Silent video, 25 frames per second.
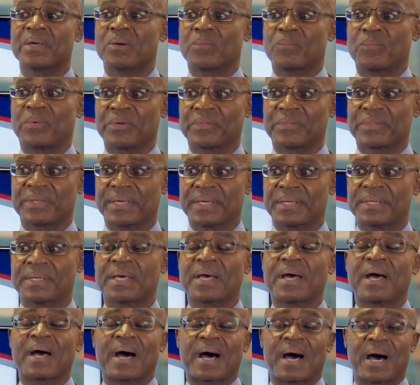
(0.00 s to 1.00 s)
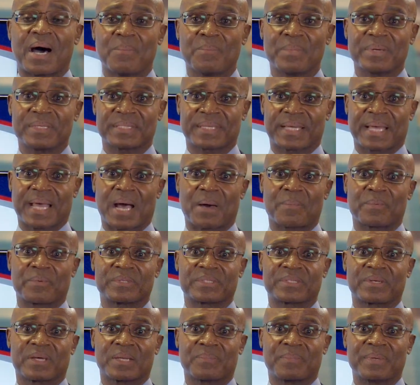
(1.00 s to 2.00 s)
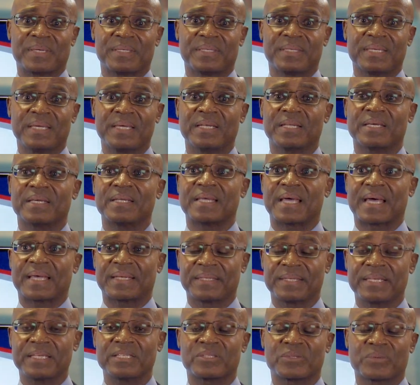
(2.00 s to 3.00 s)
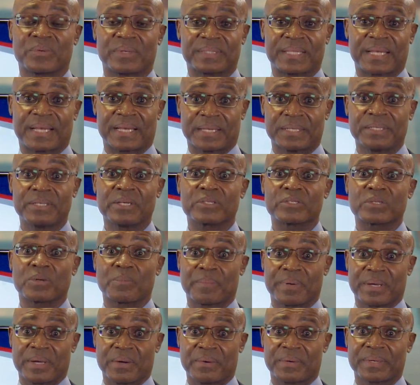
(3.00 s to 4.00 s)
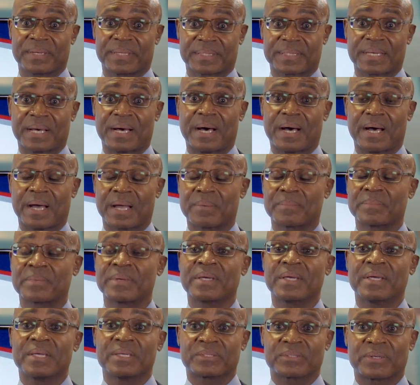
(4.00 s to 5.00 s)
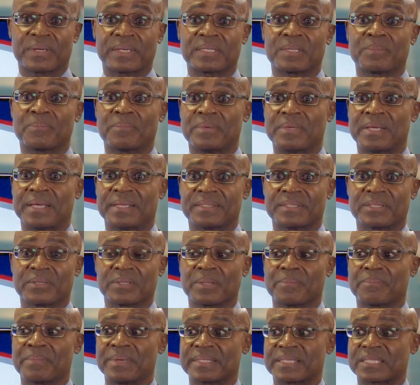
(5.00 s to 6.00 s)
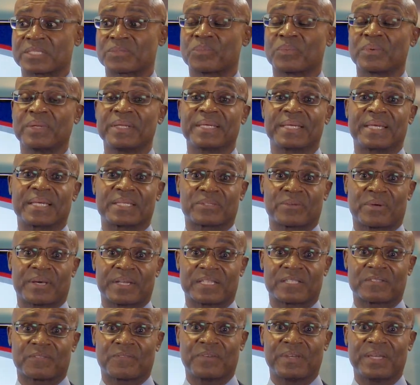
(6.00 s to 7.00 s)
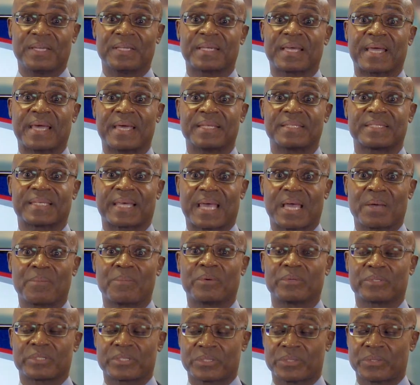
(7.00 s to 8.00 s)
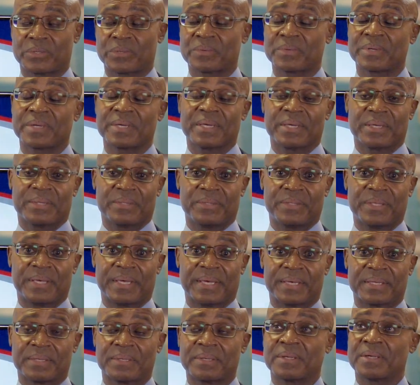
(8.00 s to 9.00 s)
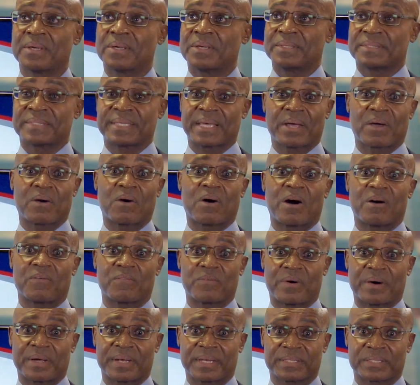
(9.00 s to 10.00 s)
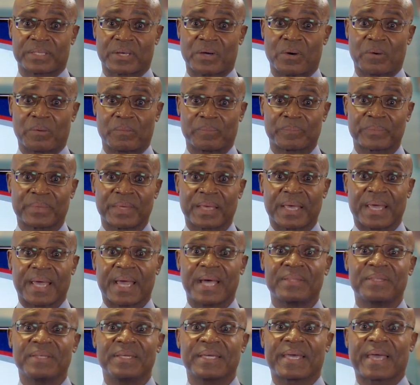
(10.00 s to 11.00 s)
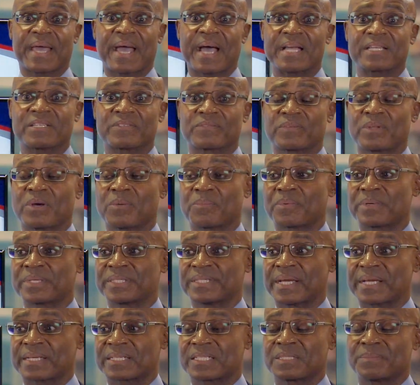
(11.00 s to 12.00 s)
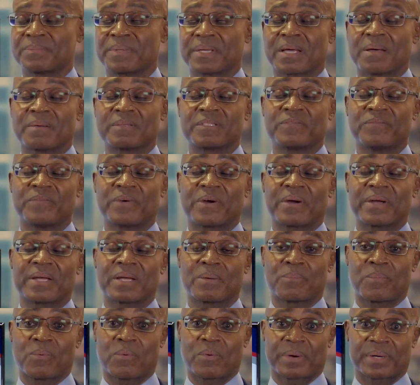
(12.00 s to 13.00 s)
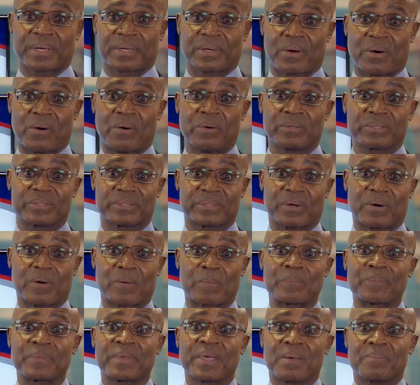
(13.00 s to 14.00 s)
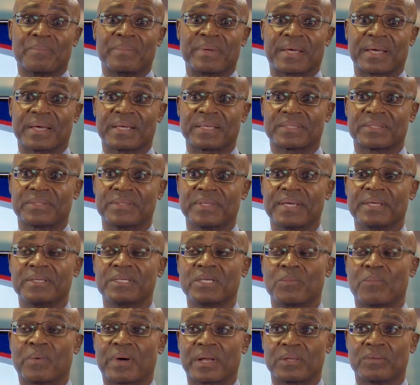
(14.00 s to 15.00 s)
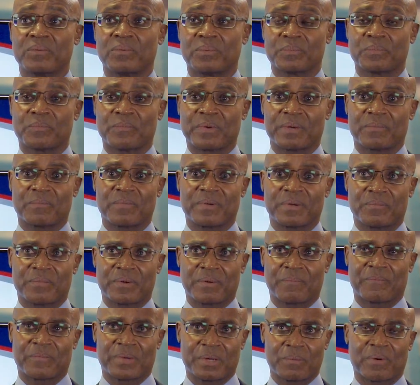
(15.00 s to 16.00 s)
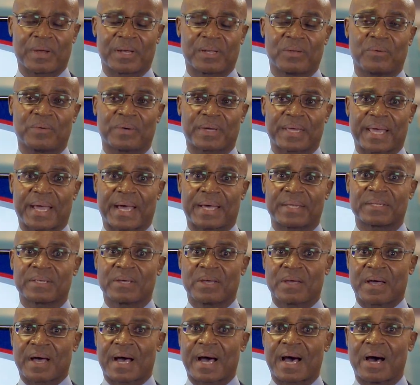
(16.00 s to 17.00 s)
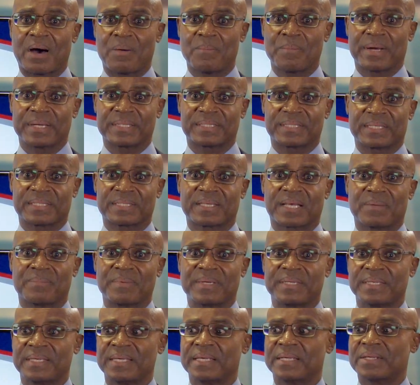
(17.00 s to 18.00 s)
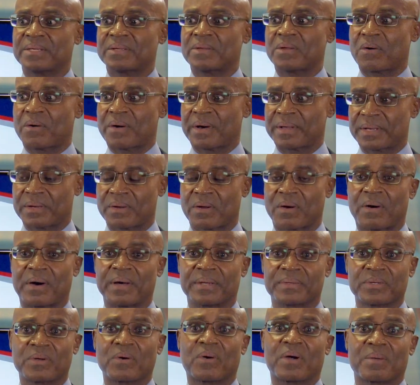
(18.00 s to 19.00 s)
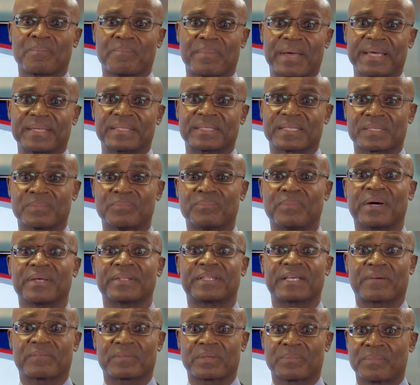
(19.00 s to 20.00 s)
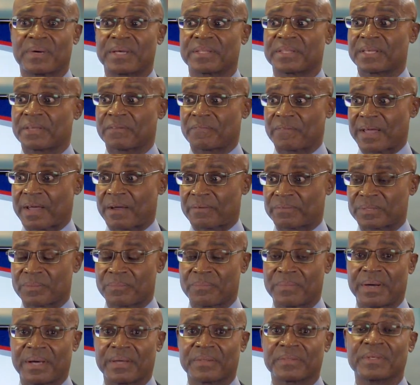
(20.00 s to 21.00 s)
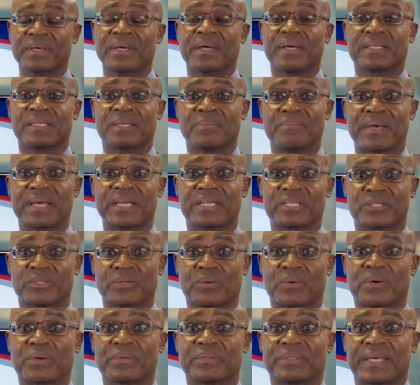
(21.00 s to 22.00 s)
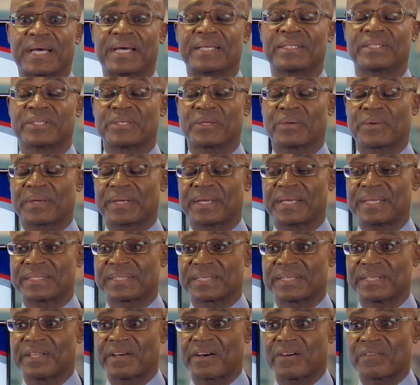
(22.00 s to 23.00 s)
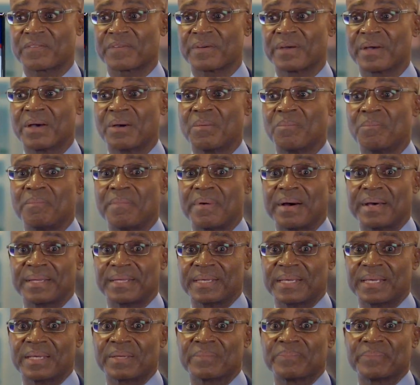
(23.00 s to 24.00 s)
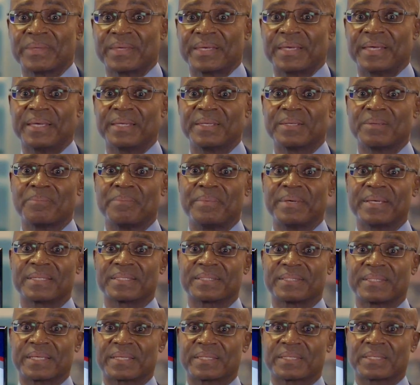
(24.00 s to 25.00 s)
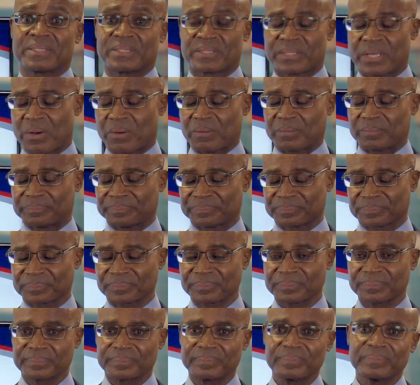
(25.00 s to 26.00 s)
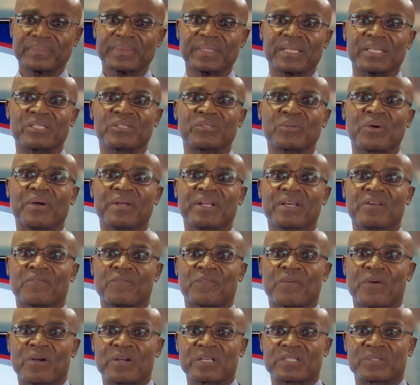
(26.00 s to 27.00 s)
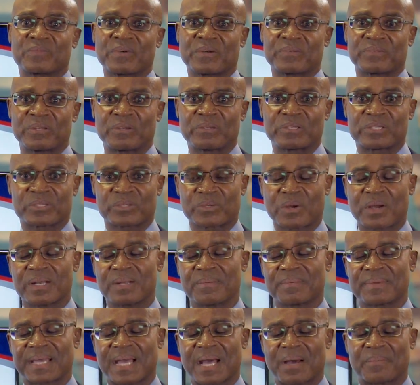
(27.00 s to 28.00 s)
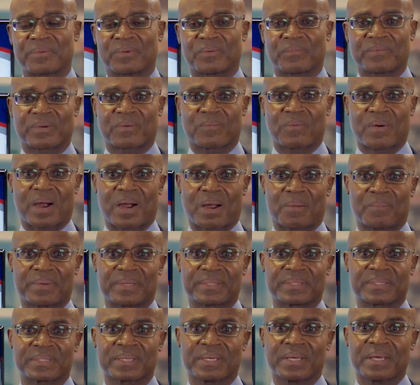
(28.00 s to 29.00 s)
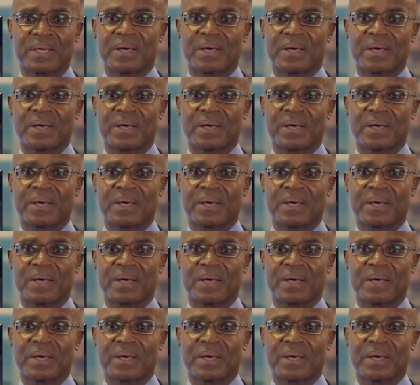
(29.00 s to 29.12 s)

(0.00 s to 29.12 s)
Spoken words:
well then how much capital is going to be needed, at least during that initial period of time, so that until the business really gets on its feet and is able to then take off on its own. And then cash flow projections becomes very important also, because then you want to look, we want to look at how much is going to be needed on an ongoing basis, month after month after month, to make sure that there is enough money in the business. So, starting first with those startup capital requirements,